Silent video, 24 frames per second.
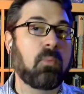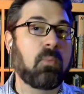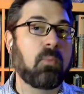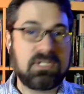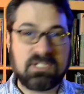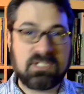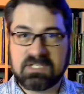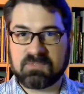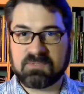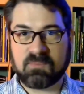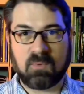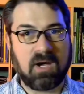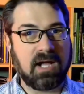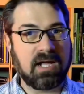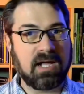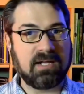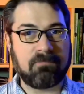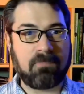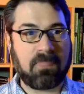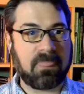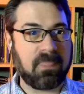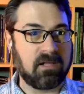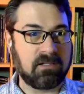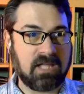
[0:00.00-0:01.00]
which is
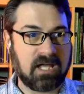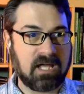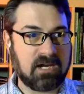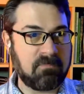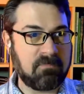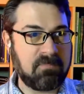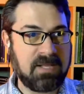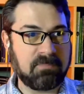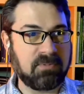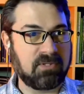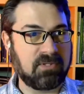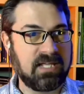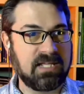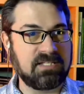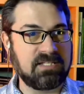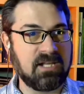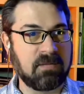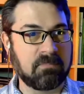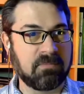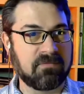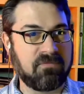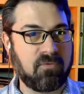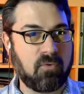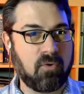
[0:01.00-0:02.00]
why a lot of people hit
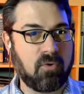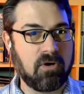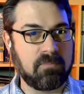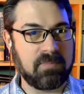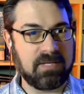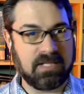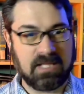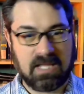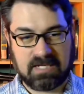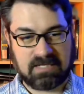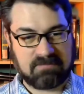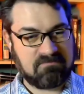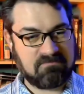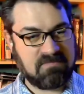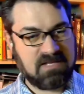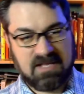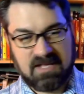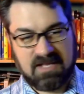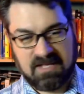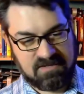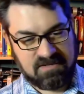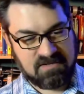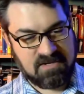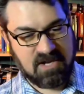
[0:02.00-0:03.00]
number 4 and be like,
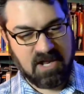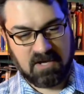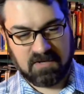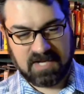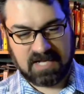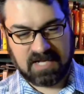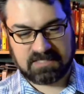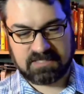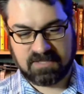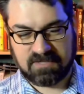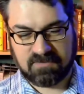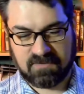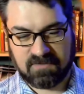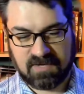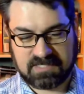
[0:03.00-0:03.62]
no, not to the